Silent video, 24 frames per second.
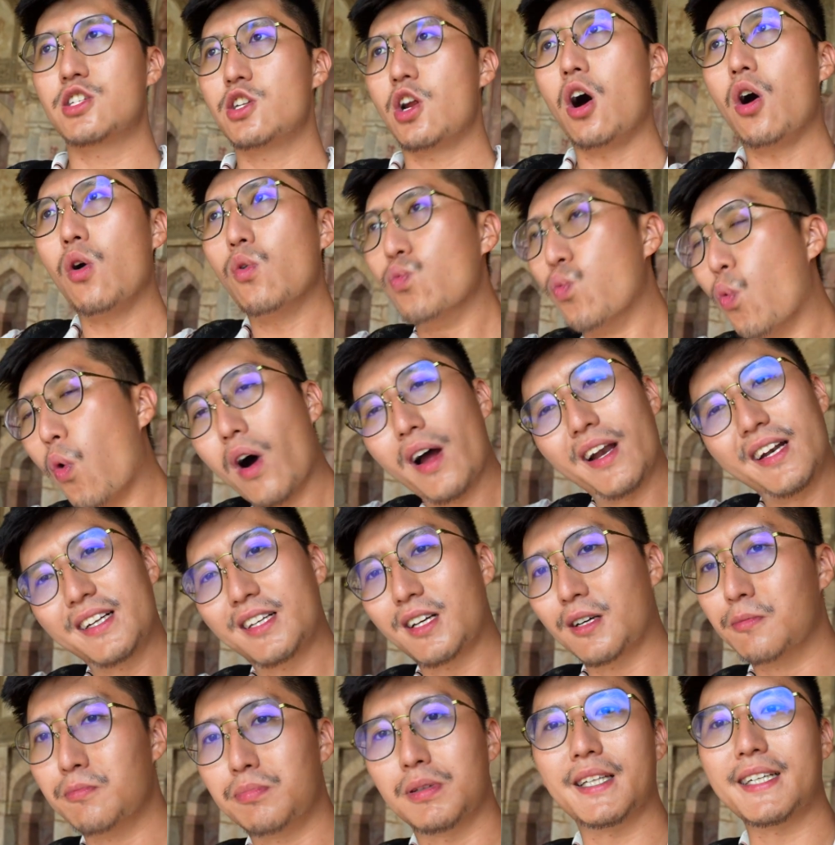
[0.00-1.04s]
not one
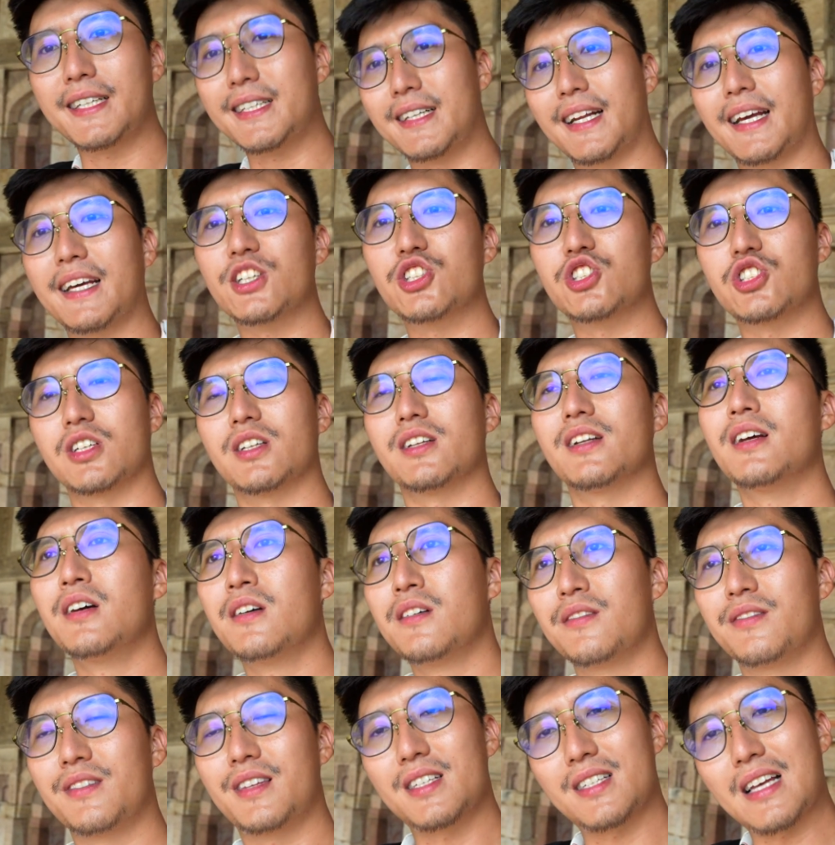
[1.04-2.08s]
complete nation.
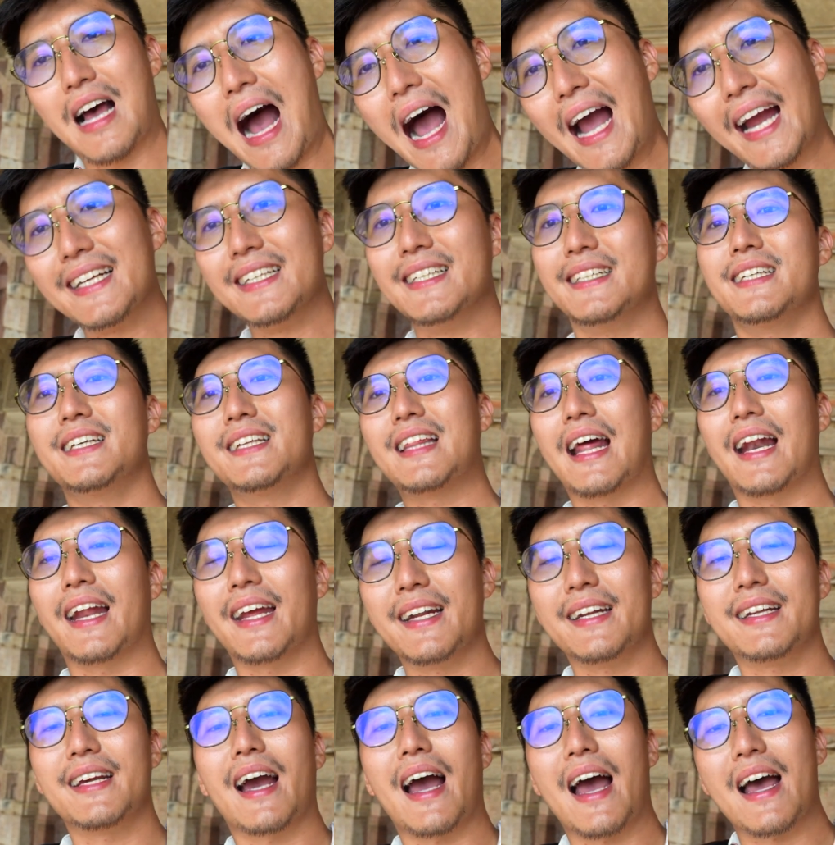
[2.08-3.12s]
This idea that
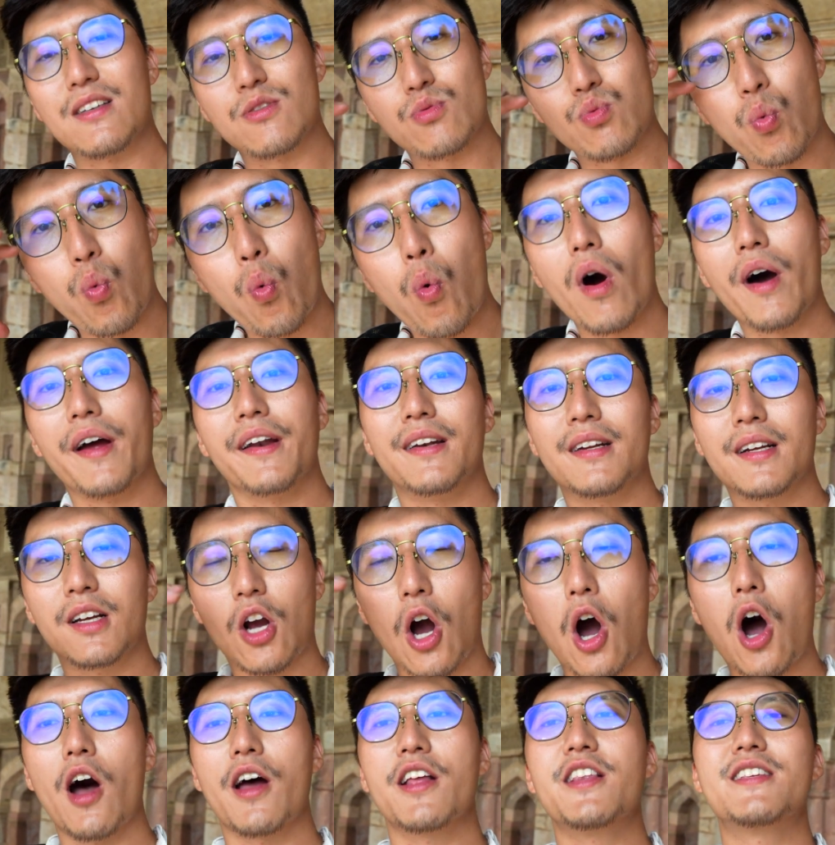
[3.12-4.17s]
India as one
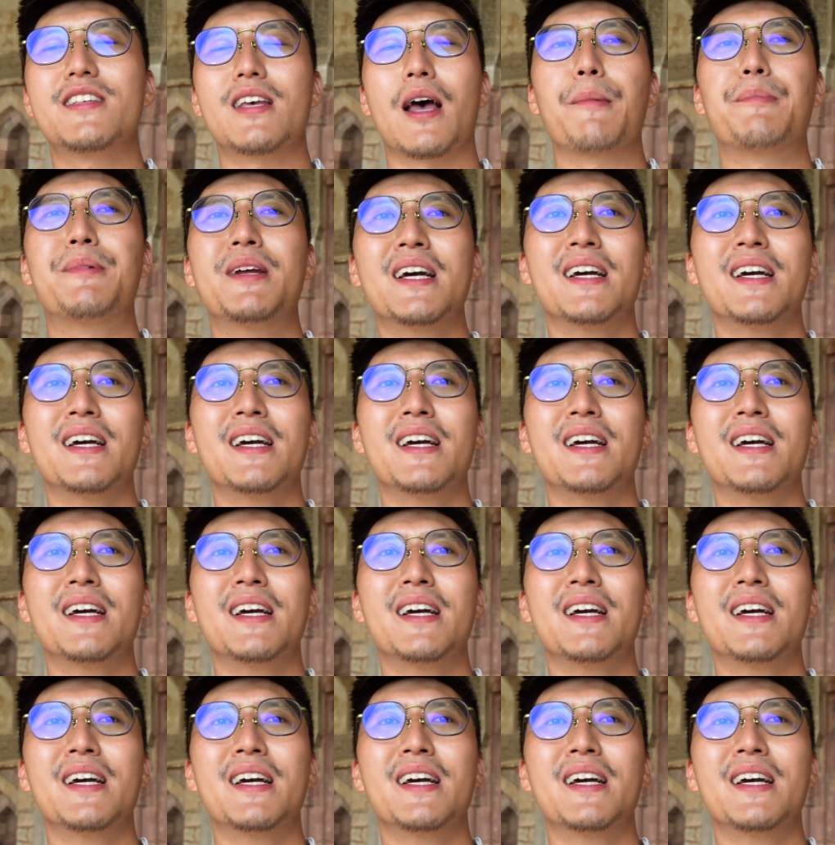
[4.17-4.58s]
concept